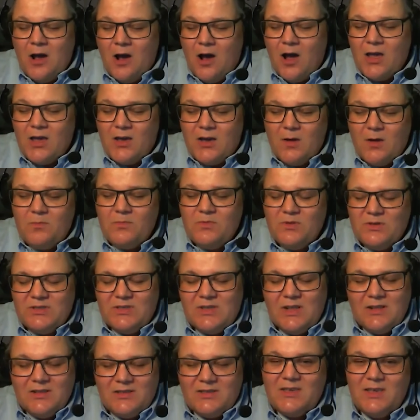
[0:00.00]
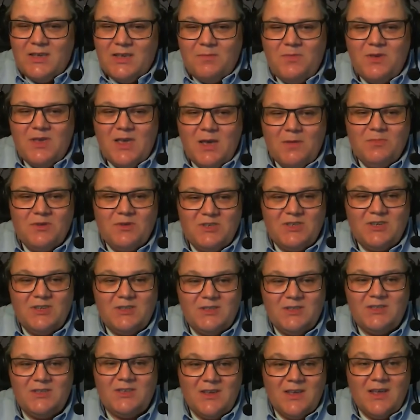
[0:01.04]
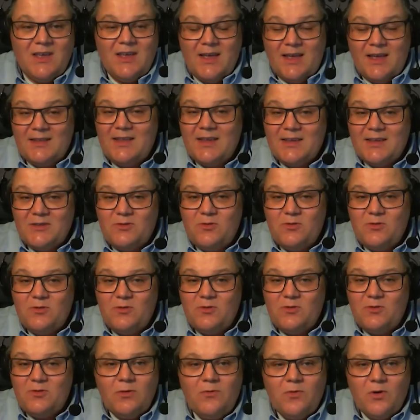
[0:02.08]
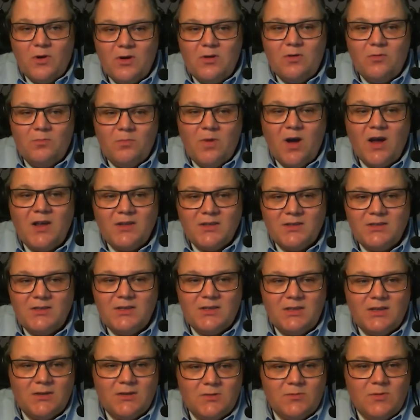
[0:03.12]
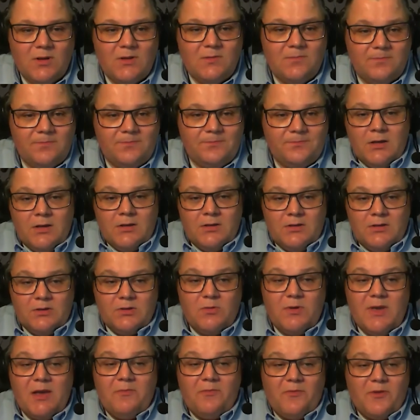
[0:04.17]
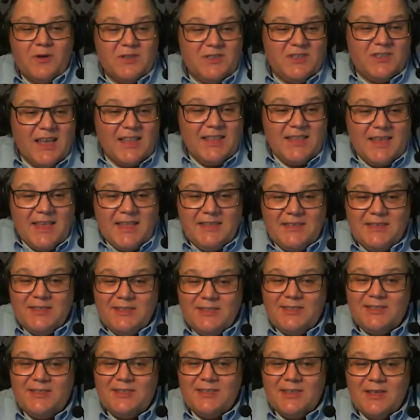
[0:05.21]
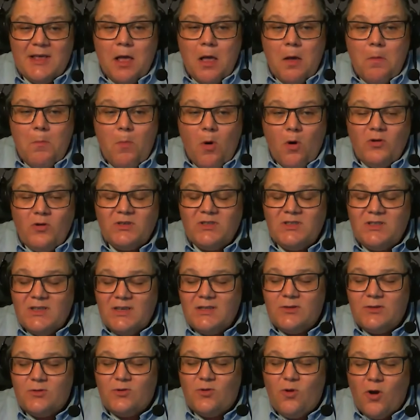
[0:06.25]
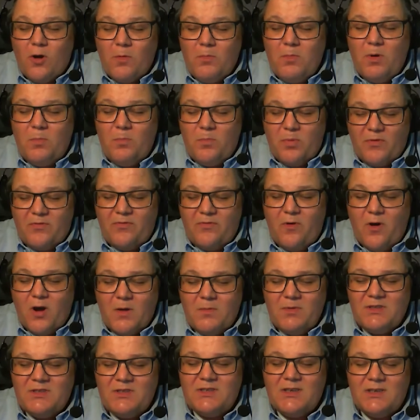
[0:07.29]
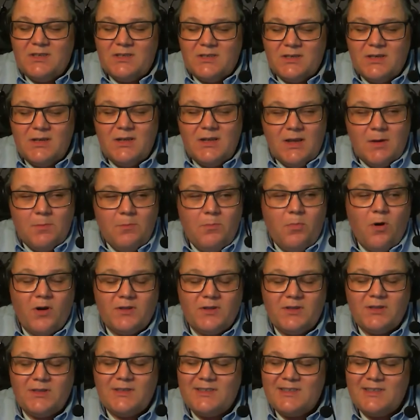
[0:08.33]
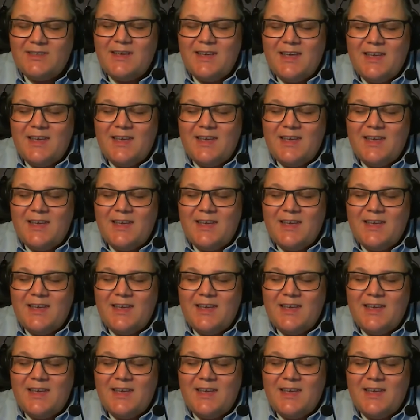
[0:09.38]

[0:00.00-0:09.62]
Arcam sells EBM machines, and they're doing a lot of work on binder jetting as well. So yeah, for jet engines, mostly thermal performance is really important.